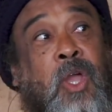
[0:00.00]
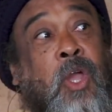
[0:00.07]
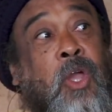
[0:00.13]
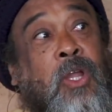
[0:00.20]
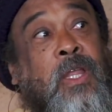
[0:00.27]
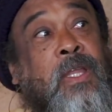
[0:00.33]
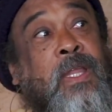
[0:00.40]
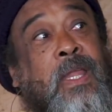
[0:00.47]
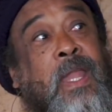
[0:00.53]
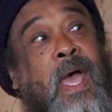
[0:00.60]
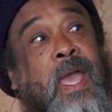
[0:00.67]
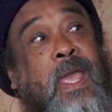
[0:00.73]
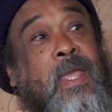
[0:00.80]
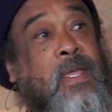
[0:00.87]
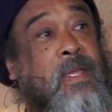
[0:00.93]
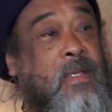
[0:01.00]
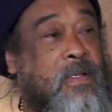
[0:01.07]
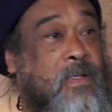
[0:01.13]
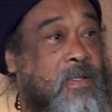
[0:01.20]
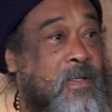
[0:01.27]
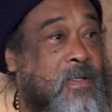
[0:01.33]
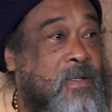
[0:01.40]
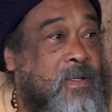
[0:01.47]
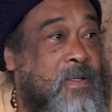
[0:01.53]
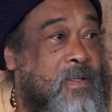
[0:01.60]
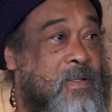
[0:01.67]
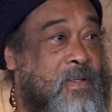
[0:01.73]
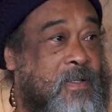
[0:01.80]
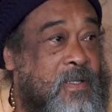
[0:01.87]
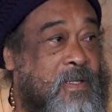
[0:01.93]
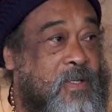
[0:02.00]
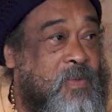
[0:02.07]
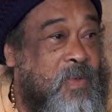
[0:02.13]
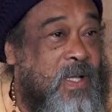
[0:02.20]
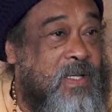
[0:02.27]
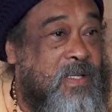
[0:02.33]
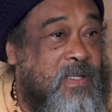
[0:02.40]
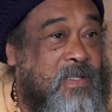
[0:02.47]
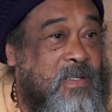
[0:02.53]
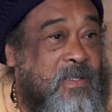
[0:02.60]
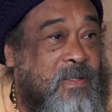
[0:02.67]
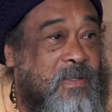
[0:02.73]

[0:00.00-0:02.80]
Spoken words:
earlier than I is what?